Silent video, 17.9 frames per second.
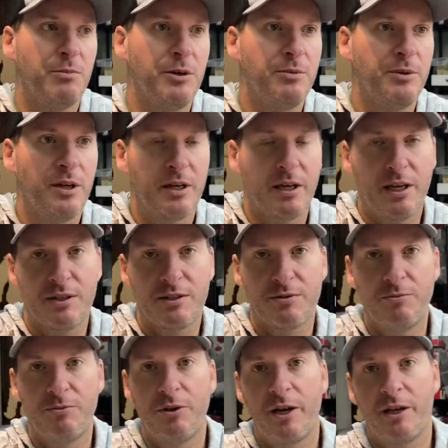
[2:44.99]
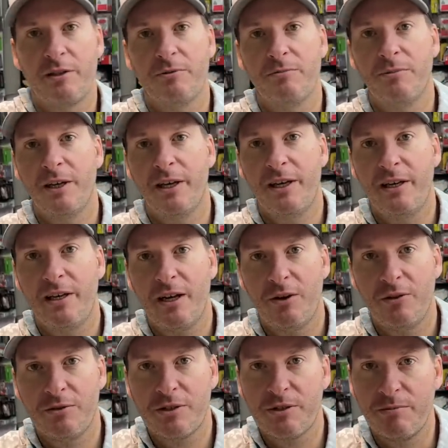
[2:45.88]
maybe I got some random
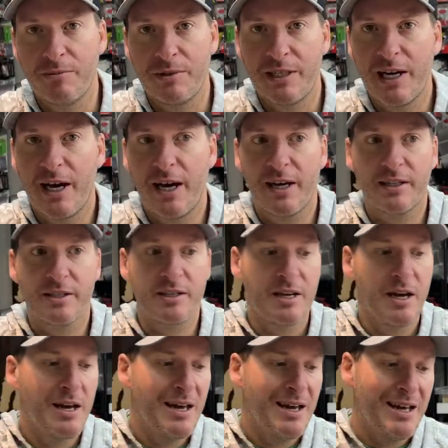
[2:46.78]
laydowns, some docks,